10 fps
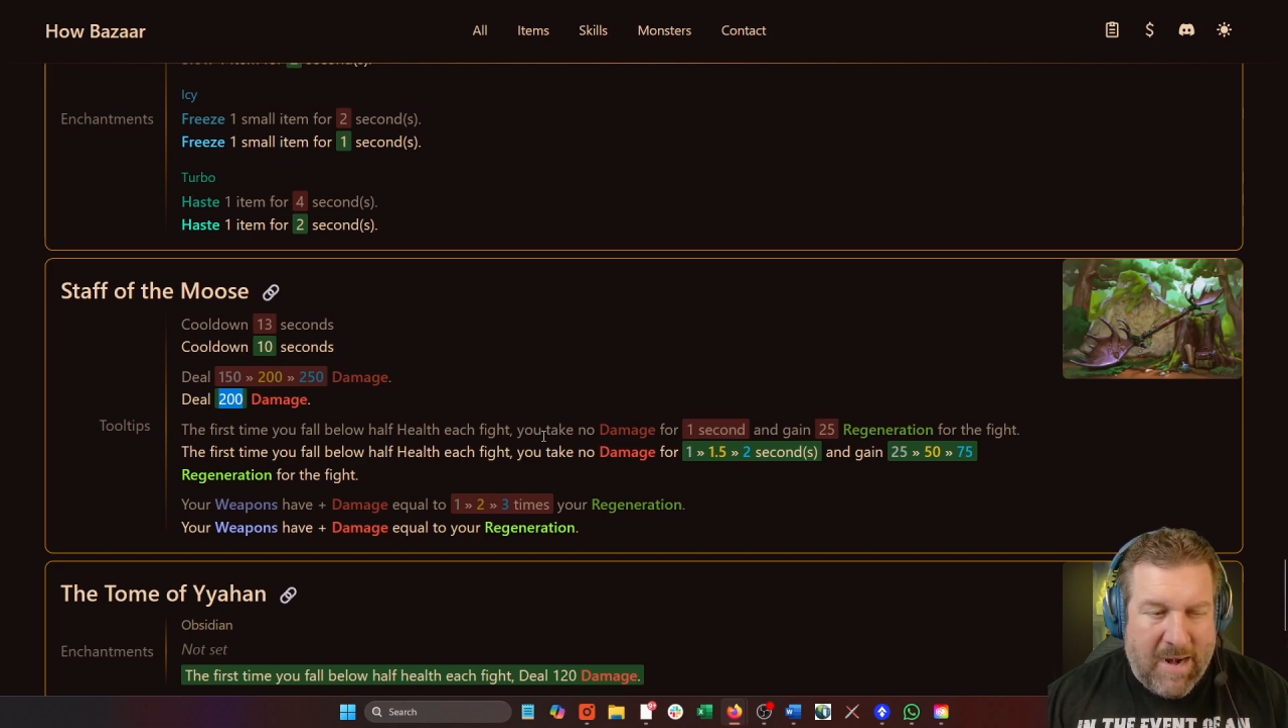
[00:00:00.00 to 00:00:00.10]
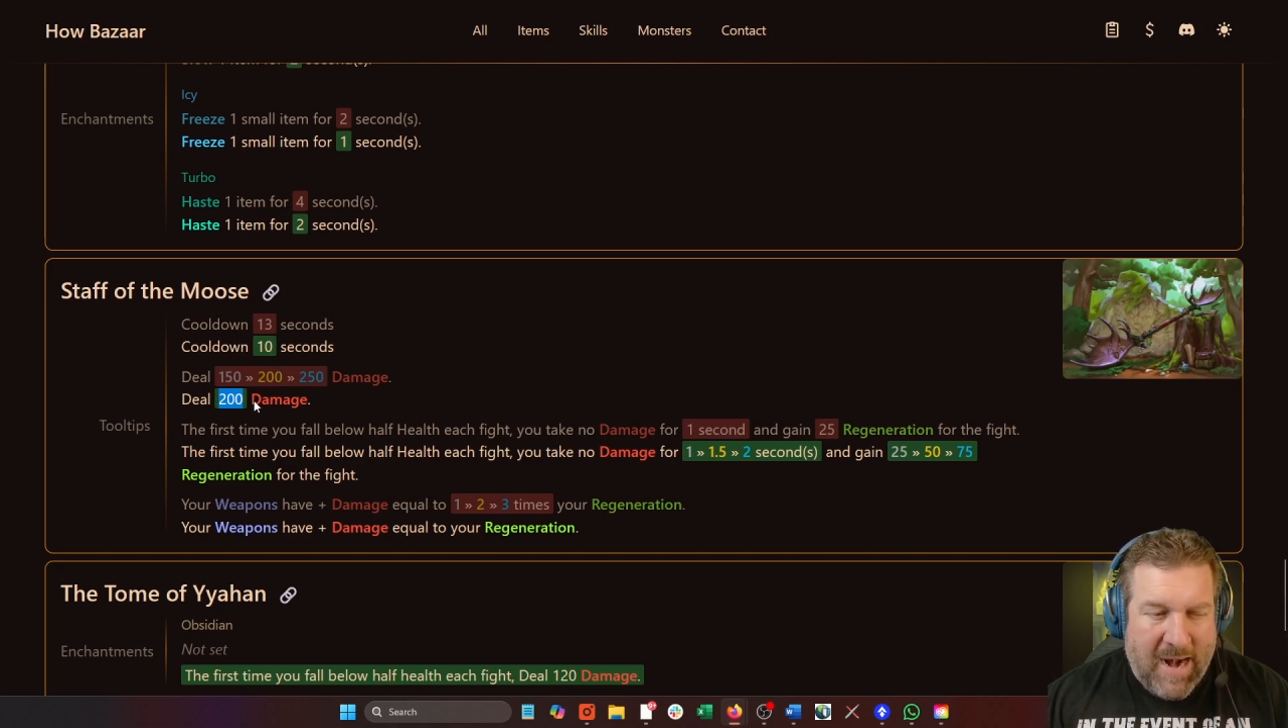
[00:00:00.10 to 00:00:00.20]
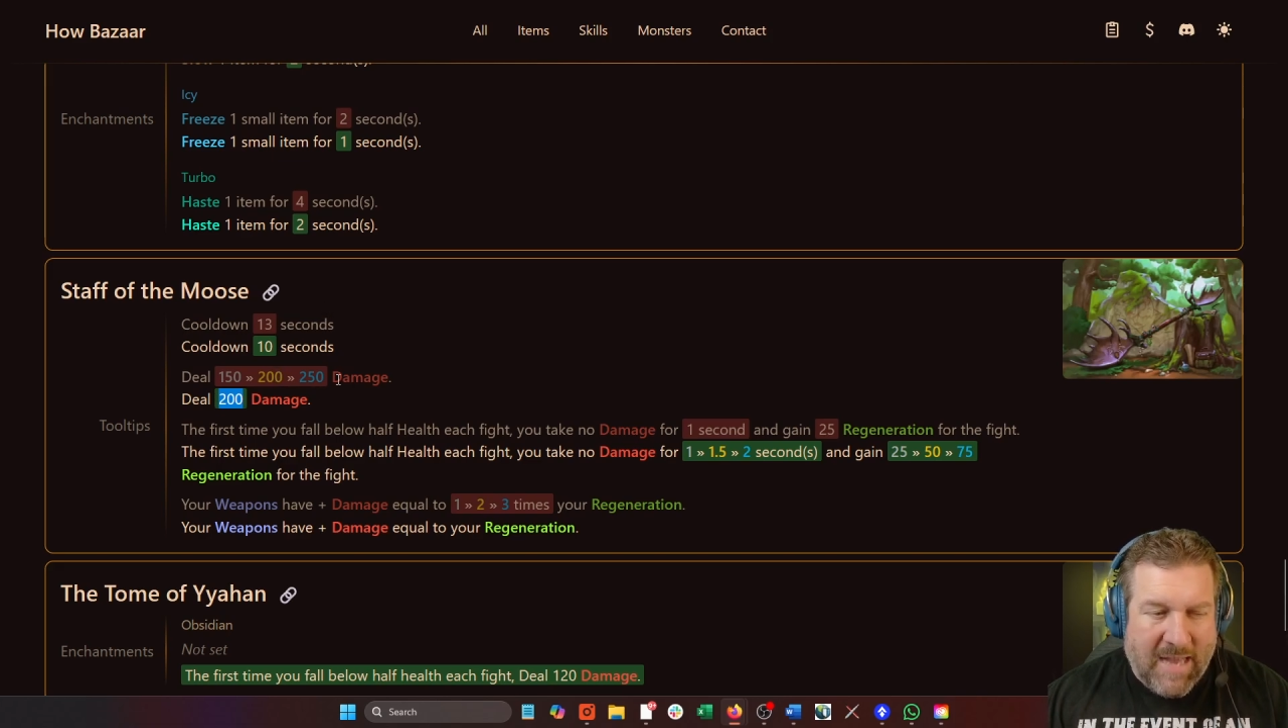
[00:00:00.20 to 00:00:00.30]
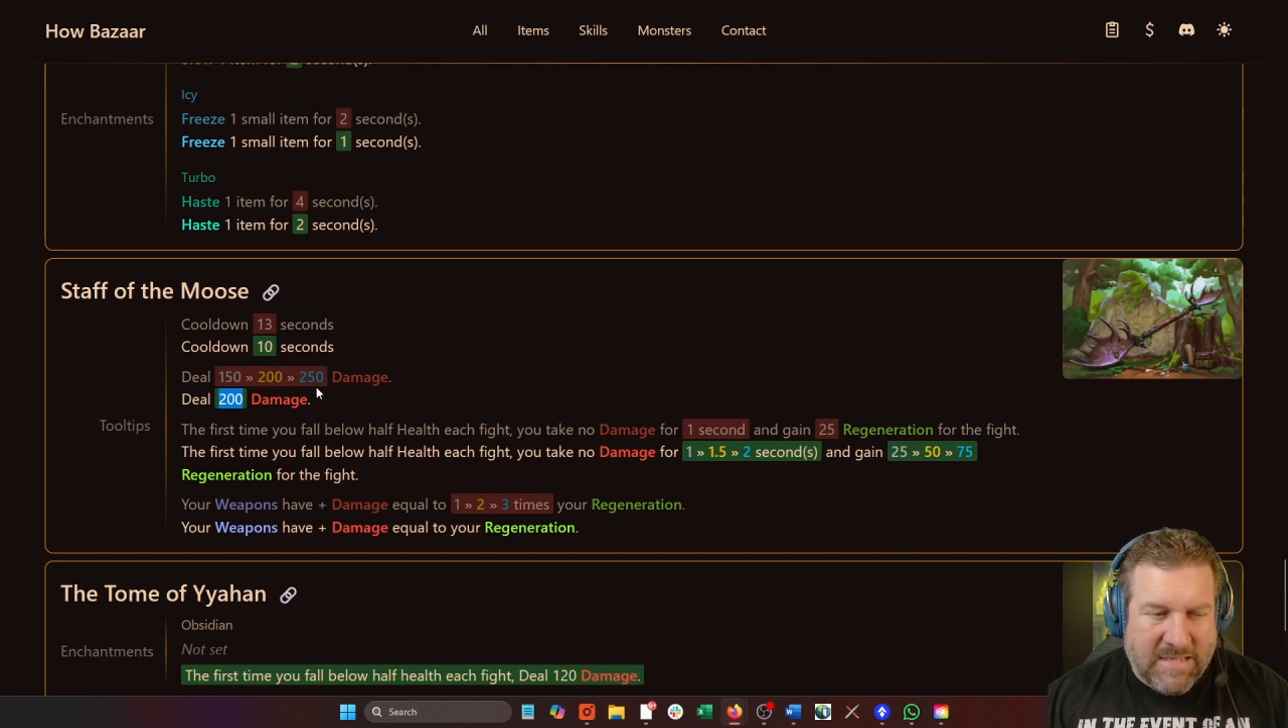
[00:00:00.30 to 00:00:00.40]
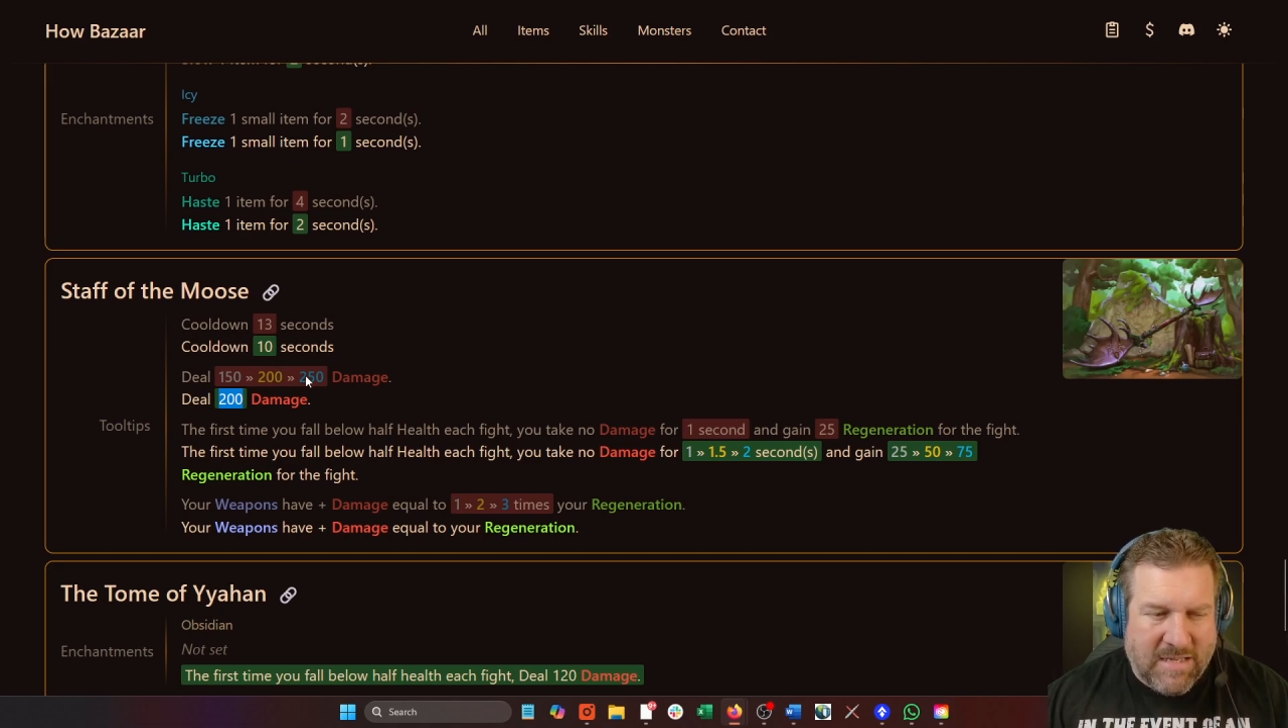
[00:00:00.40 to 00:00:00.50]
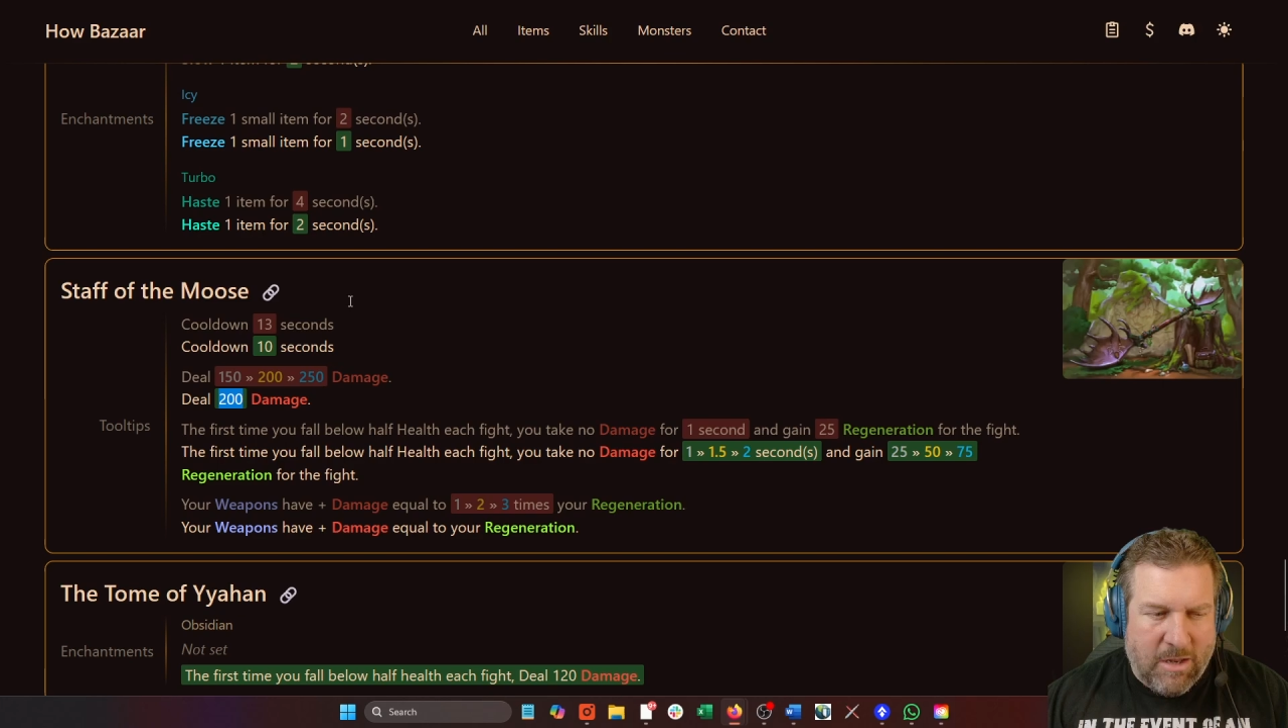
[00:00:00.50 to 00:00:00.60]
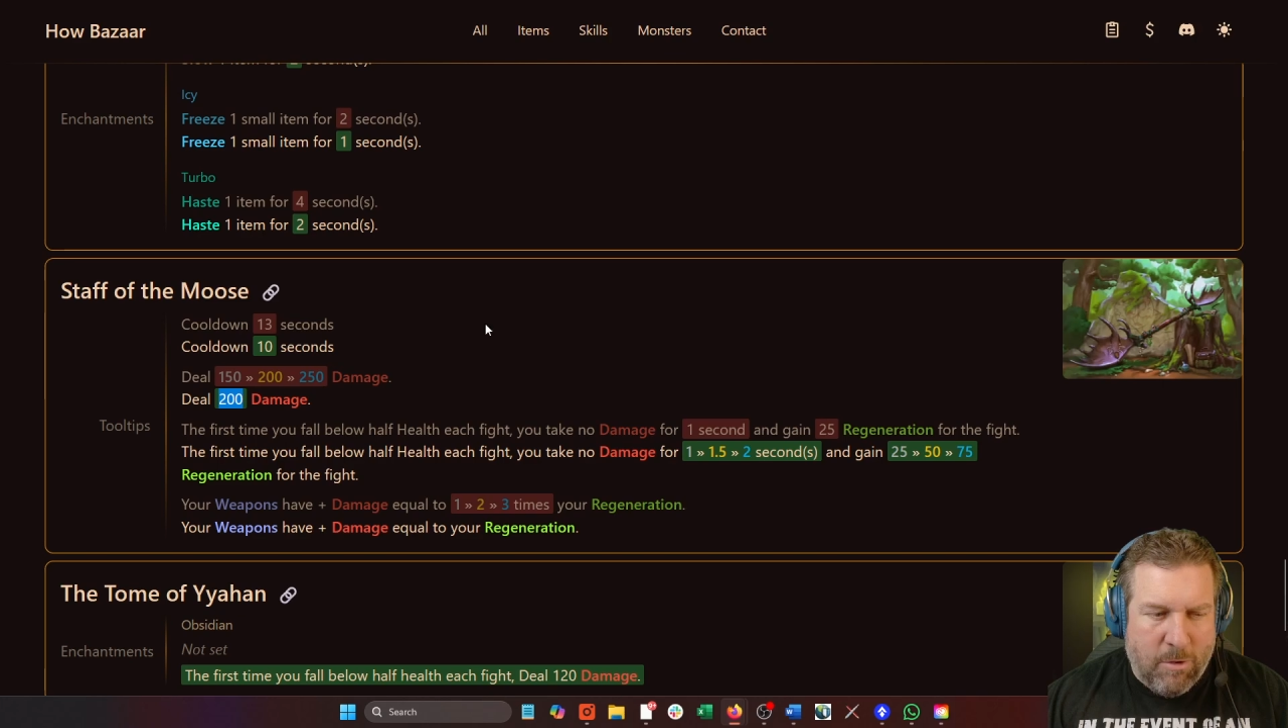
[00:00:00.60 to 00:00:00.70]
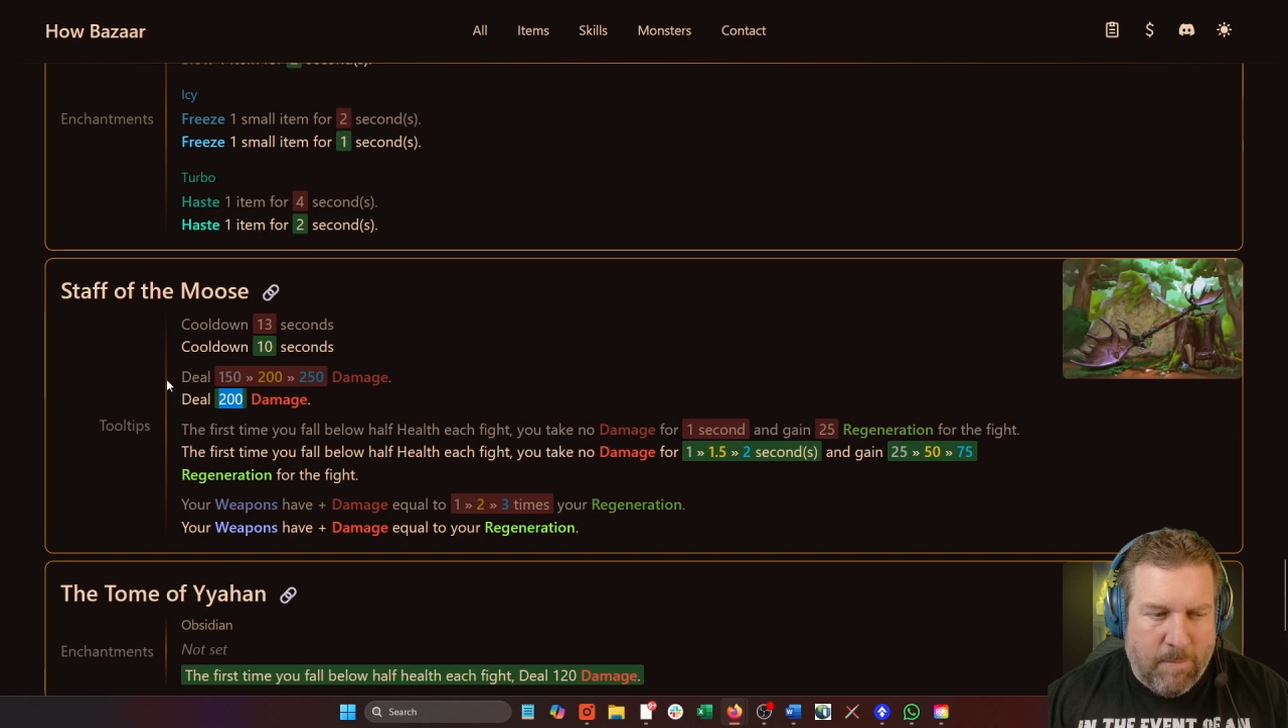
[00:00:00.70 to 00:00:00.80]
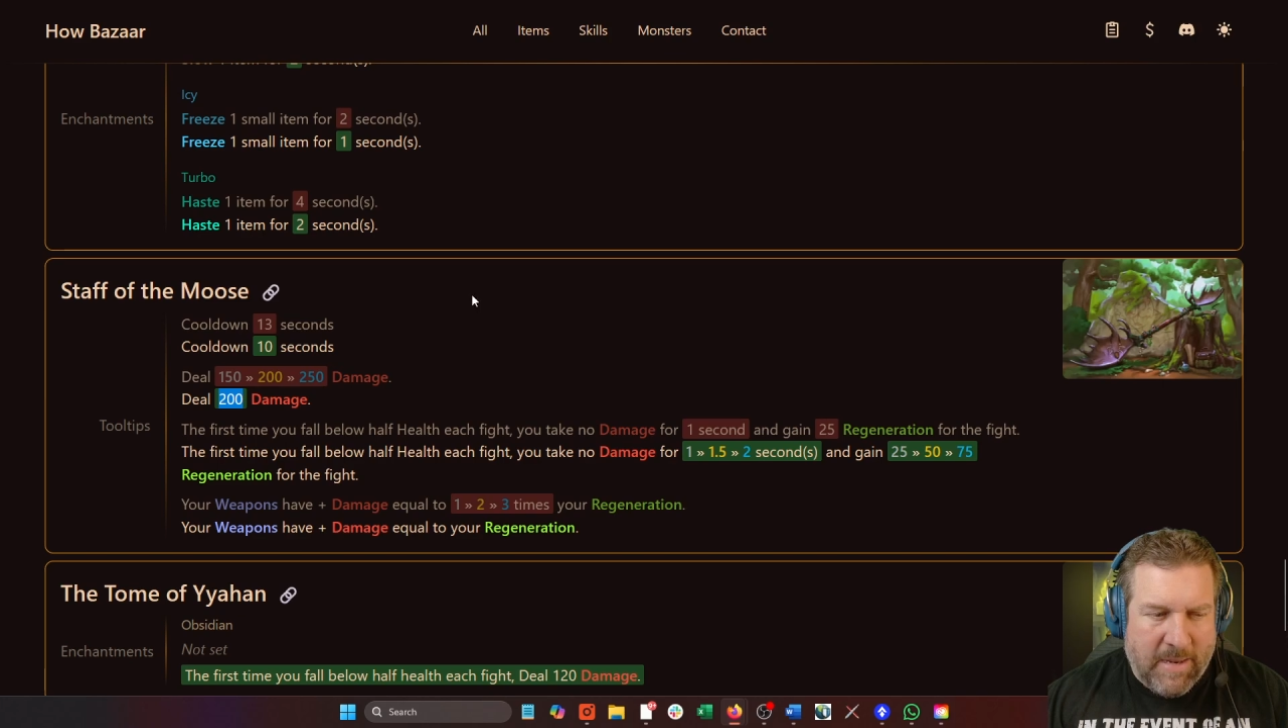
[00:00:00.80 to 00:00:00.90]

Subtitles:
nuts to you